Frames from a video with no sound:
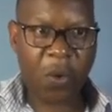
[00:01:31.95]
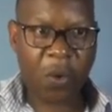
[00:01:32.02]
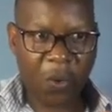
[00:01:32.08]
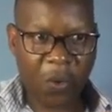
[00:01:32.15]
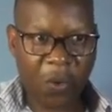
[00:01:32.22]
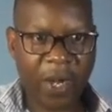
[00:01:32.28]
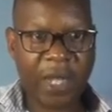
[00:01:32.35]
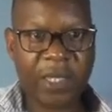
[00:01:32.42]

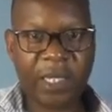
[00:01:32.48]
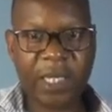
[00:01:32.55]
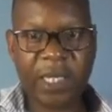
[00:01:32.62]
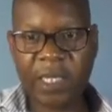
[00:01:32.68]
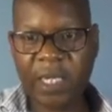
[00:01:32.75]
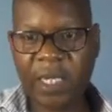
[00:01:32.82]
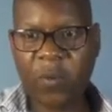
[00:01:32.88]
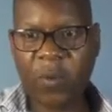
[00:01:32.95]

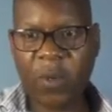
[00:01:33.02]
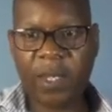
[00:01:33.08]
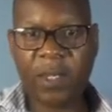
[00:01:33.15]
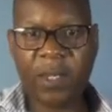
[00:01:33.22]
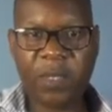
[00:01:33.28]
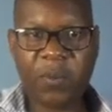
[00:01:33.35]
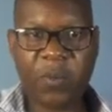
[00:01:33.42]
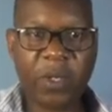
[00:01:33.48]
organization, whether
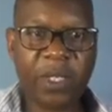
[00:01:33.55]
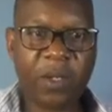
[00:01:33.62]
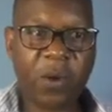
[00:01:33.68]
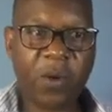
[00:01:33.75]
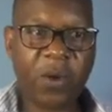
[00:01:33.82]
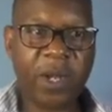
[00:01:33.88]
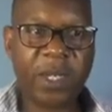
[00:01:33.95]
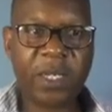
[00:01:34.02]
it is a
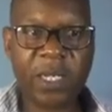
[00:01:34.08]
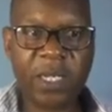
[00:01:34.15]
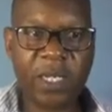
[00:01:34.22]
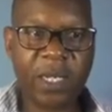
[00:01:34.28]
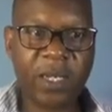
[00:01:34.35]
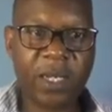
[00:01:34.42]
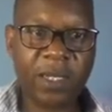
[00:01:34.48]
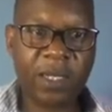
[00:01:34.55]
political
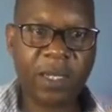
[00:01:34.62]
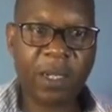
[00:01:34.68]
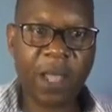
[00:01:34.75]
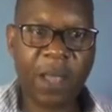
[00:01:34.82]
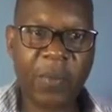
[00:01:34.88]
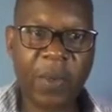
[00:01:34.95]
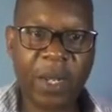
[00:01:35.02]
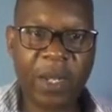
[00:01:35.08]
organization, it is a
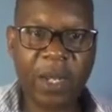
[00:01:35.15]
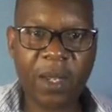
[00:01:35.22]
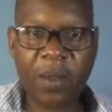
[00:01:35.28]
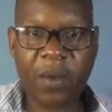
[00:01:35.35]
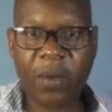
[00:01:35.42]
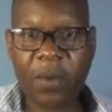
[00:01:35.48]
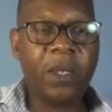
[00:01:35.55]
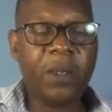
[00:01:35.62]
company,
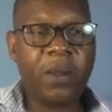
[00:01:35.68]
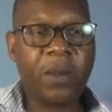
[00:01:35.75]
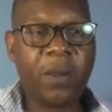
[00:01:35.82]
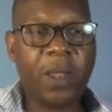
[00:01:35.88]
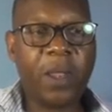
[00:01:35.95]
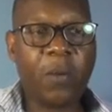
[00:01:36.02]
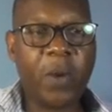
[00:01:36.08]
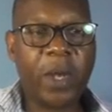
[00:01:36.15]
or
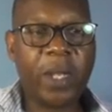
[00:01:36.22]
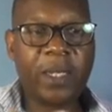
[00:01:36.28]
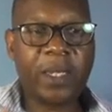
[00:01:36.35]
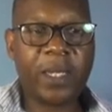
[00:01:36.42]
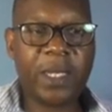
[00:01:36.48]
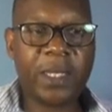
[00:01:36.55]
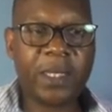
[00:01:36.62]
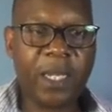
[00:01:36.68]
whether
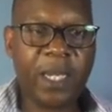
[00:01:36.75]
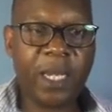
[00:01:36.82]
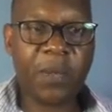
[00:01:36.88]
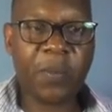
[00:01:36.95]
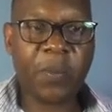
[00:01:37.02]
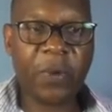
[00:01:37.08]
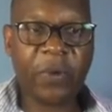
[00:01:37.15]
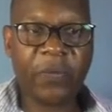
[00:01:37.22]
it is
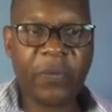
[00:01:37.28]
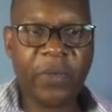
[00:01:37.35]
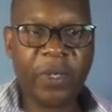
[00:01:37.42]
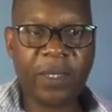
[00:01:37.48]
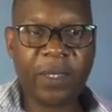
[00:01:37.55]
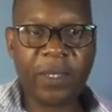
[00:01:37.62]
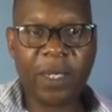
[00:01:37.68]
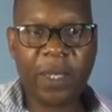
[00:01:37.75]
in
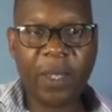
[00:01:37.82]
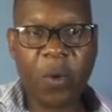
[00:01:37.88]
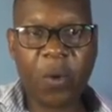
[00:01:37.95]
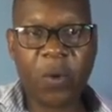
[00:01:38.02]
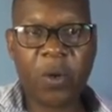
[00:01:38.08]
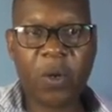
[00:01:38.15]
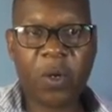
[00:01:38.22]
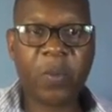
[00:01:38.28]
profit
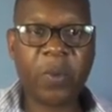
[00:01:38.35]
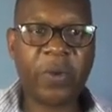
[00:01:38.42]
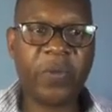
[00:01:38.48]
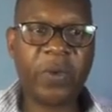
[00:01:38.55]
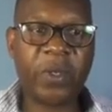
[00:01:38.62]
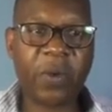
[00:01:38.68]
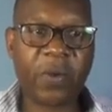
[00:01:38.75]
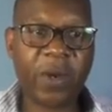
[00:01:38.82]
or
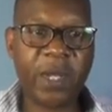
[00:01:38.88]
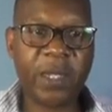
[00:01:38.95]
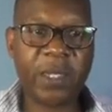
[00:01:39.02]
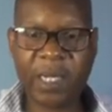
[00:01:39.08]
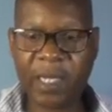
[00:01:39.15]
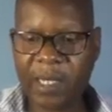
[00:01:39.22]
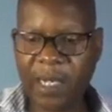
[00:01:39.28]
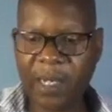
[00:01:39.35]
non-profit
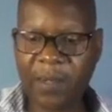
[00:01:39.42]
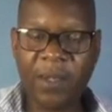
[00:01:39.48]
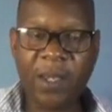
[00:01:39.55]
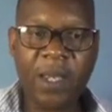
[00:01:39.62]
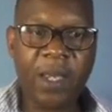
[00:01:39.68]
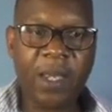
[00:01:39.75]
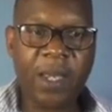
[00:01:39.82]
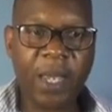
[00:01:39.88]
organization.
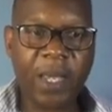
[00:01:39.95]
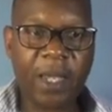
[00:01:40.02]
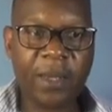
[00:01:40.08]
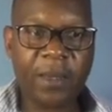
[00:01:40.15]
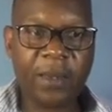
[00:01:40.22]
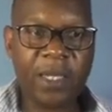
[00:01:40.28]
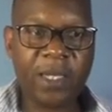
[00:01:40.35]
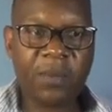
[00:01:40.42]

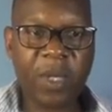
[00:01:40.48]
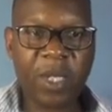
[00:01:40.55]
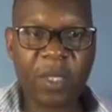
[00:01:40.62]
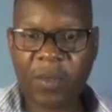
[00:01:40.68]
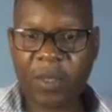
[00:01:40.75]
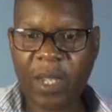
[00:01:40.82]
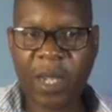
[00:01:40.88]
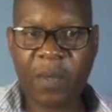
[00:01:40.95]
And this
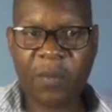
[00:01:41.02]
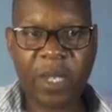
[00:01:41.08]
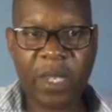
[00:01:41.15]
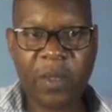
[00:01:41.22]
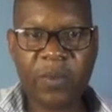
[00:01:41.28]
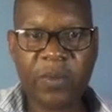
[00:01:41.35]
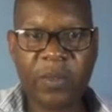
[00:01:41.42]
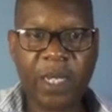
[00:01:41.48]
method can be
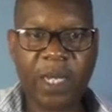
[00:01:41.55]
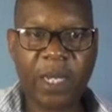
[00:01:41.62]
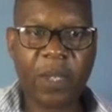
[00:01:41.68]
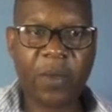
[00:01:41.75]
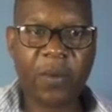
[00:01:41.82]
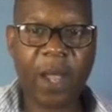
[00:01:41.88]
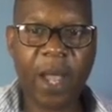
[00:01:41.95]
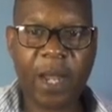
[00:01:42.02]
used, and
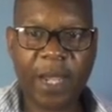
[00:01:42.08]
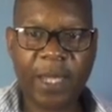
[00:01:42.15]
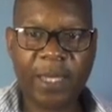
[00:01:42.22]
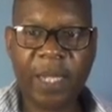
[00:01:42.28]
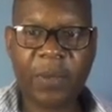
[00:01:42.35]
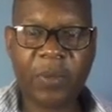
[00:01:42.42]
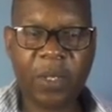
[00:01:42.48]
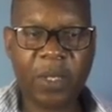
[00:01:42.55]
you can
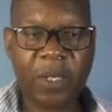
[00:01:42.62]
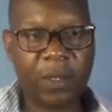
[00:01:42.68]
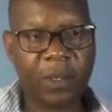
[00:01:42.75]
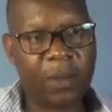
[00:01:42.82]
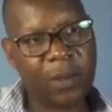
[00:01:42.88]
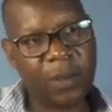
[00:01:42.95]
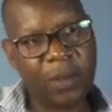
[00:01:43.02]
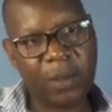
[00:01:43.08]
adapt
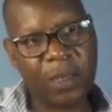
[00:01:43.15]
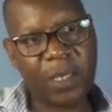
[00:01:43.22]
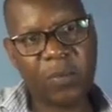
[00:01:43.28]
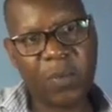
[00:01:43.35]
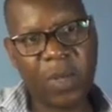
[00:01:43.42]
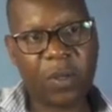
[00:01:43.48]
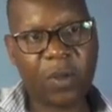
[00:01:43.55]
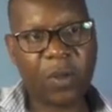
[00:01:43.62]
this
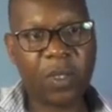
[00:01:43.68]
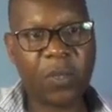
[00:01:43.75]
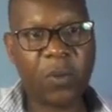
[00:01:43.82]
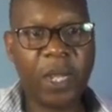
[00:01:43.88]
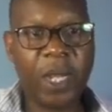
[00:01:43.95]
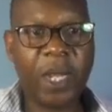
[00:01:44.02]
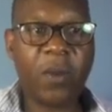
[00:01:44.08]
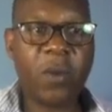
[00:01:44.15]
method
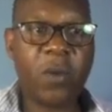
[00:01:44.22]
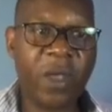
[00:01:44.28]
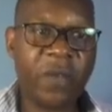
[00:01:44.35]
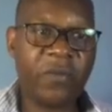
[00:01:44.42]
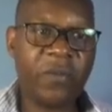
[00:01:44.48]
when you